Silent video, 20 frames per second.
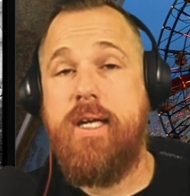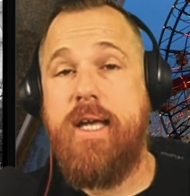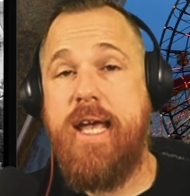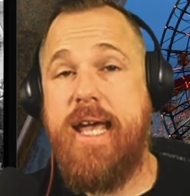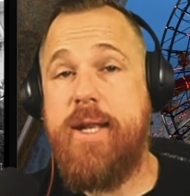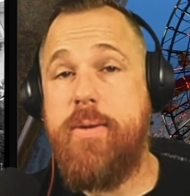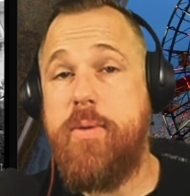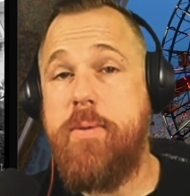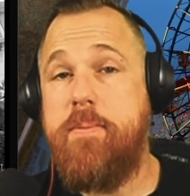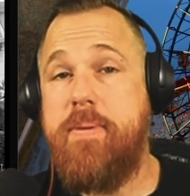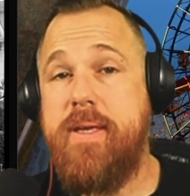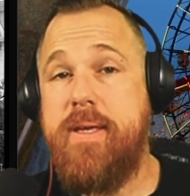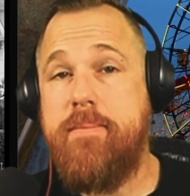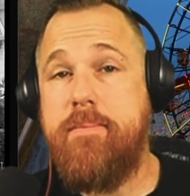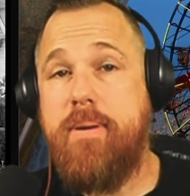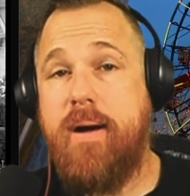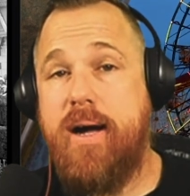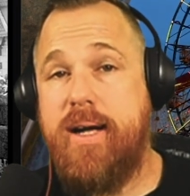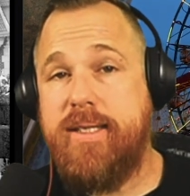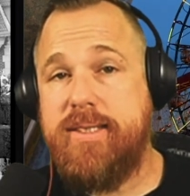and it would be
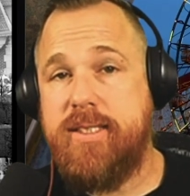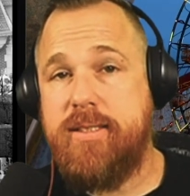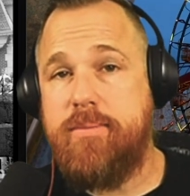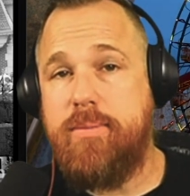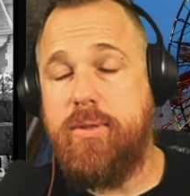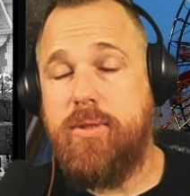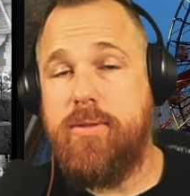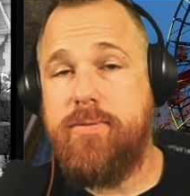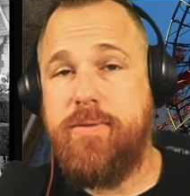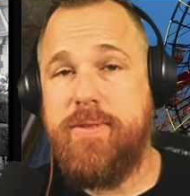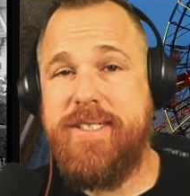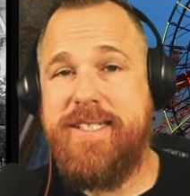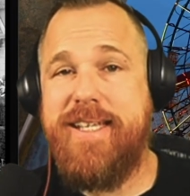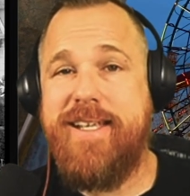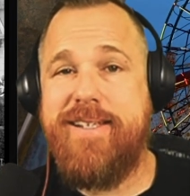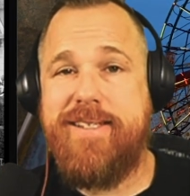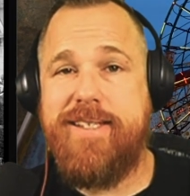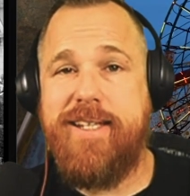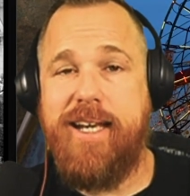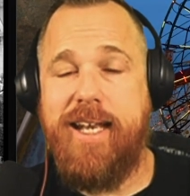impossible for
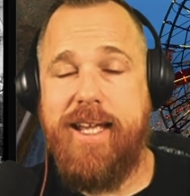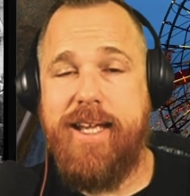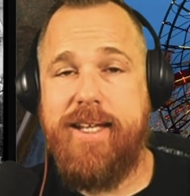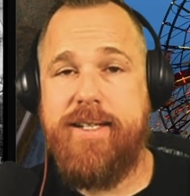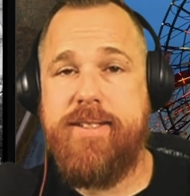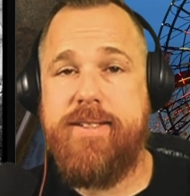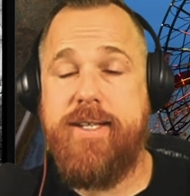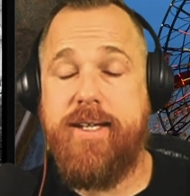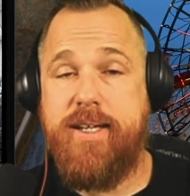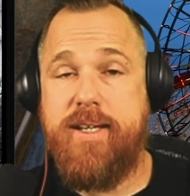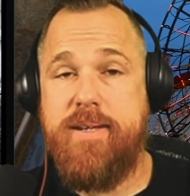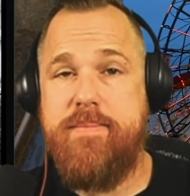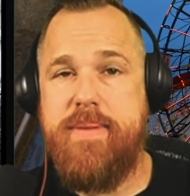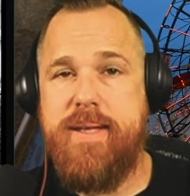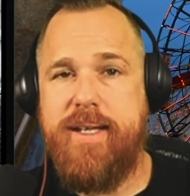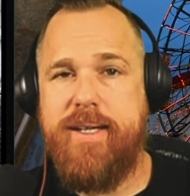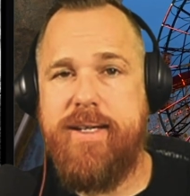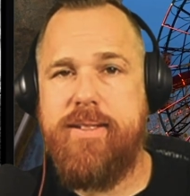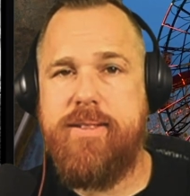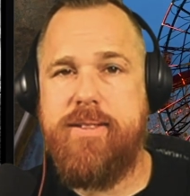Disneyland to
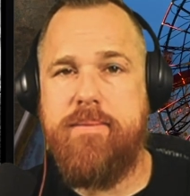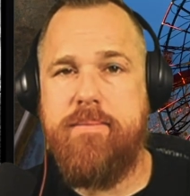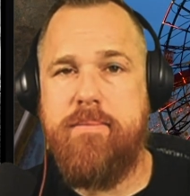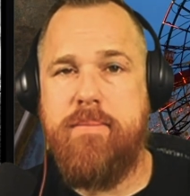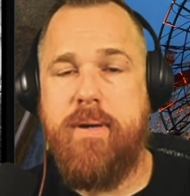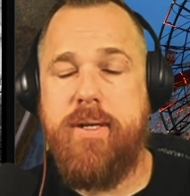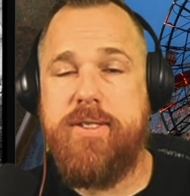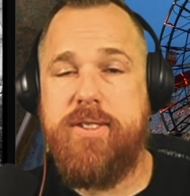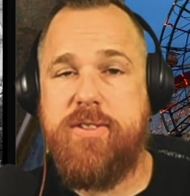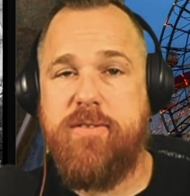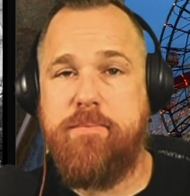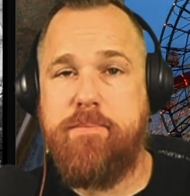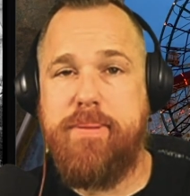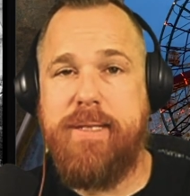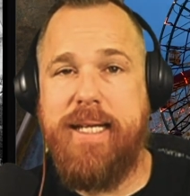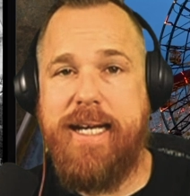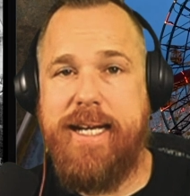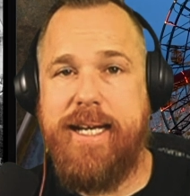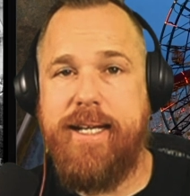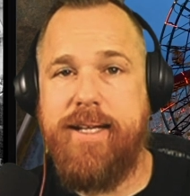commit to months of
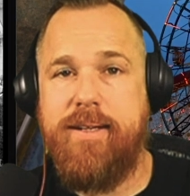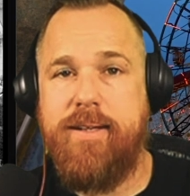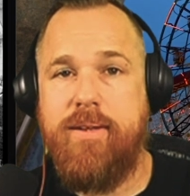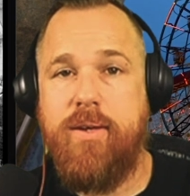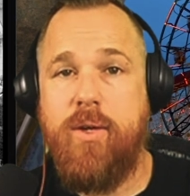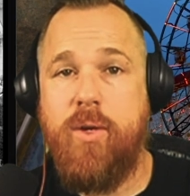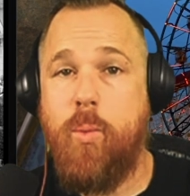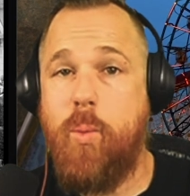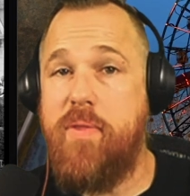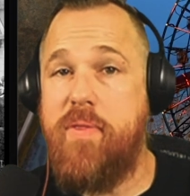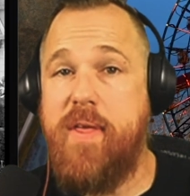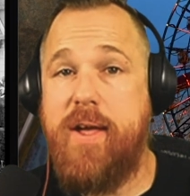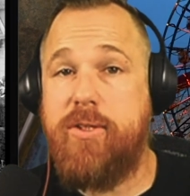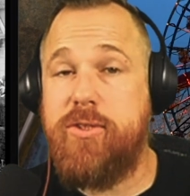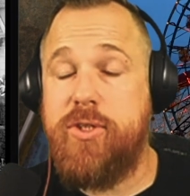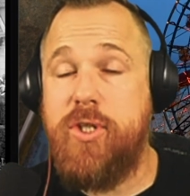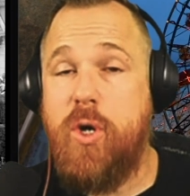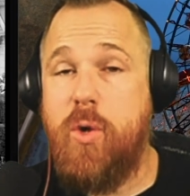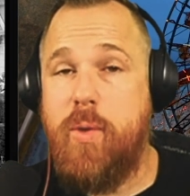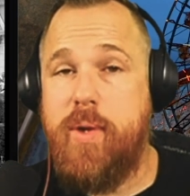planning without
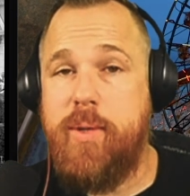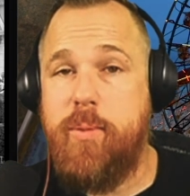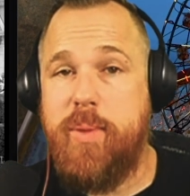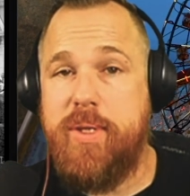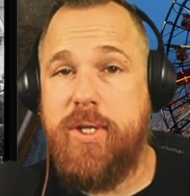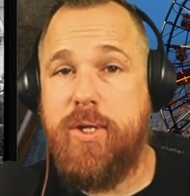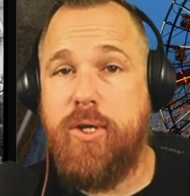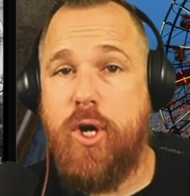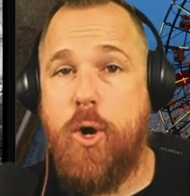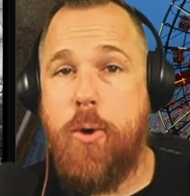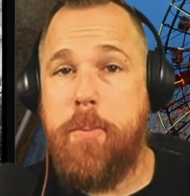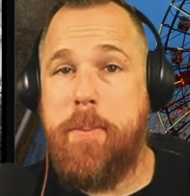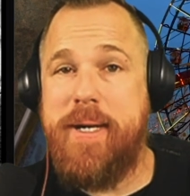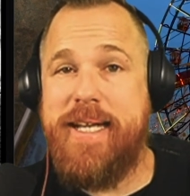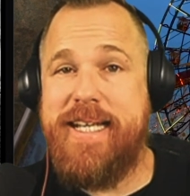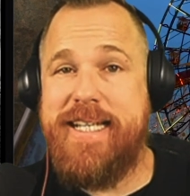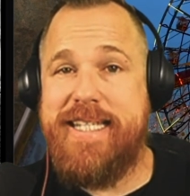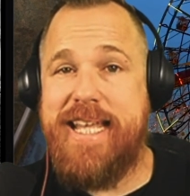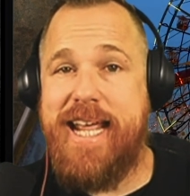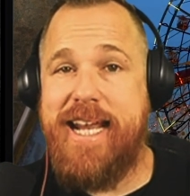knowing when their
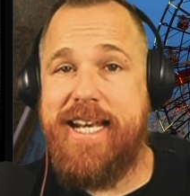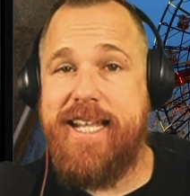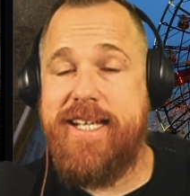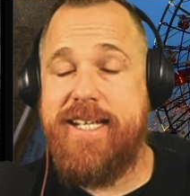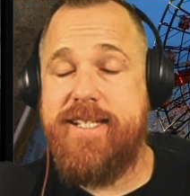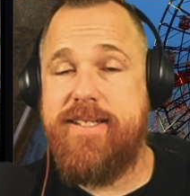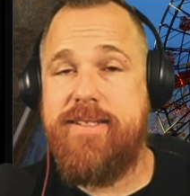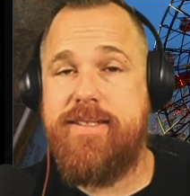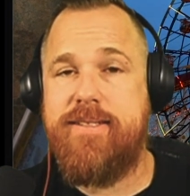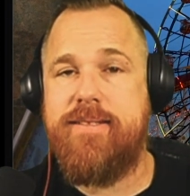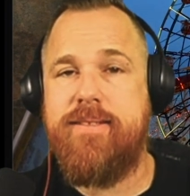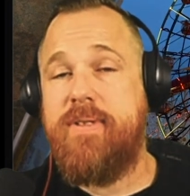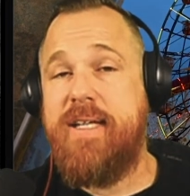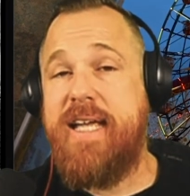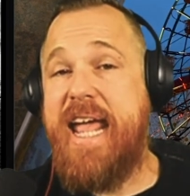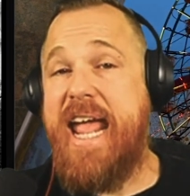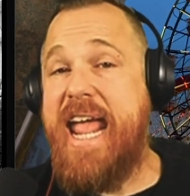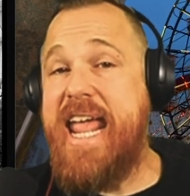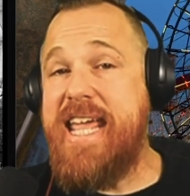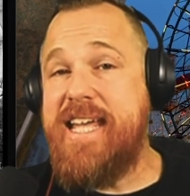opening date is,
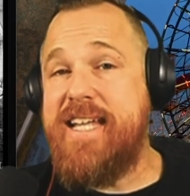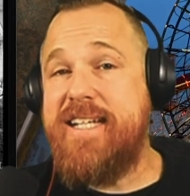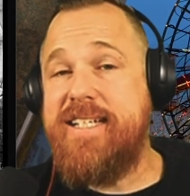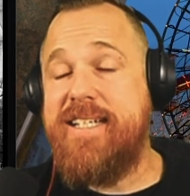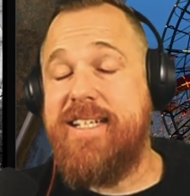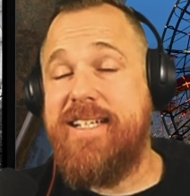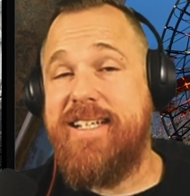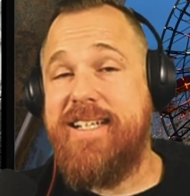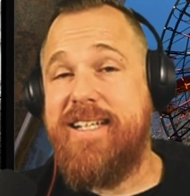and